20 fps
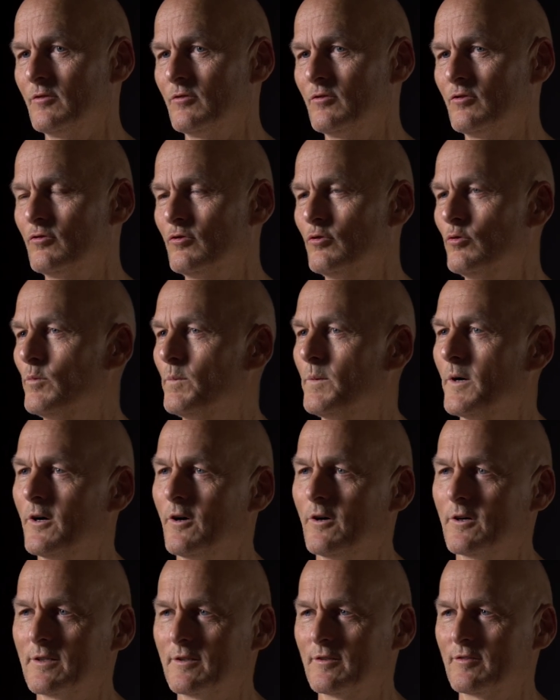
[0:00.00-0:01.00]
super
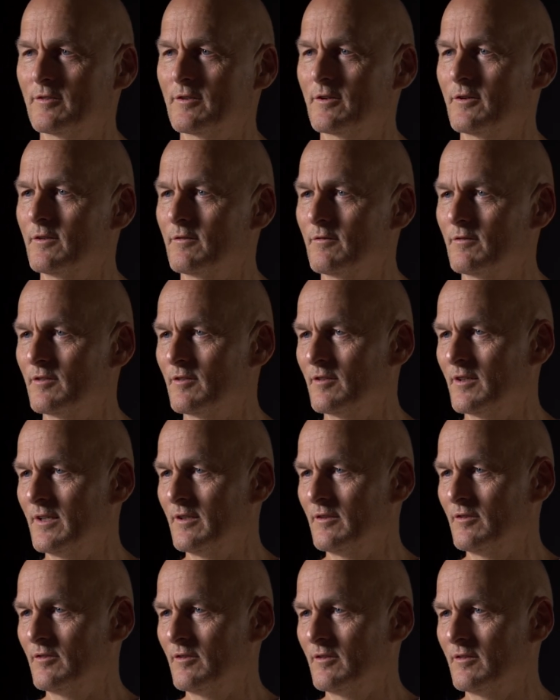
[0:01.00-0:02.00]
honest
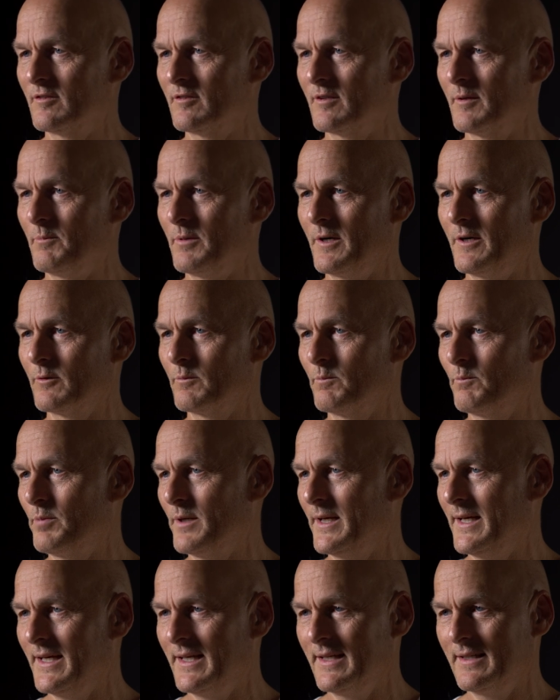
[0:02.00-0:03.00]
conversations about
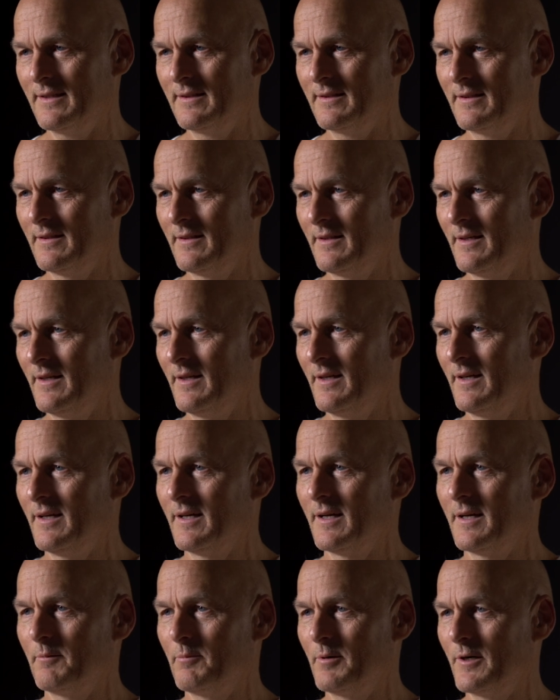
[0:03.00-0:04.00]
pain,
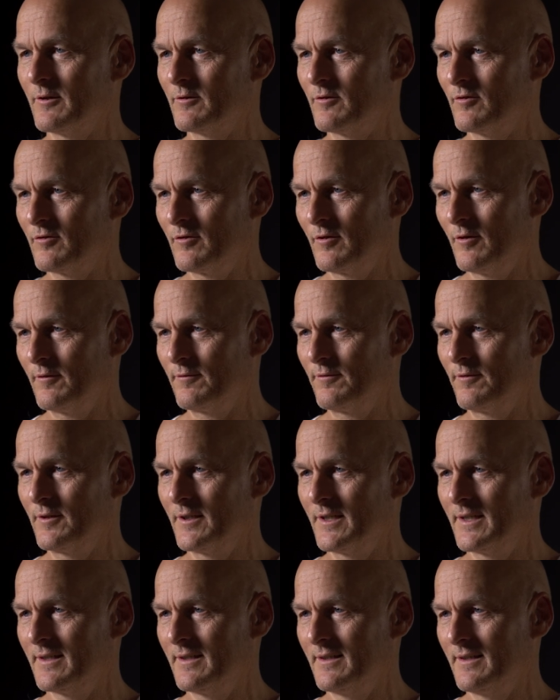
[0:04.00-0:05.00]
about
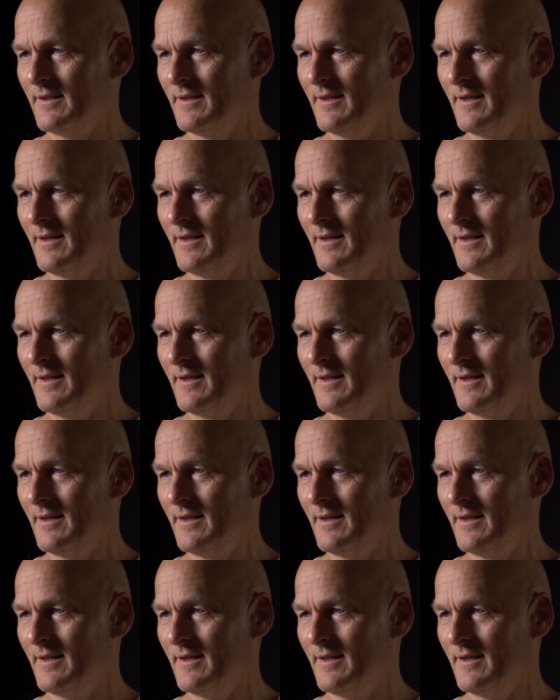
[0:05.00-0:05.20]
suffering.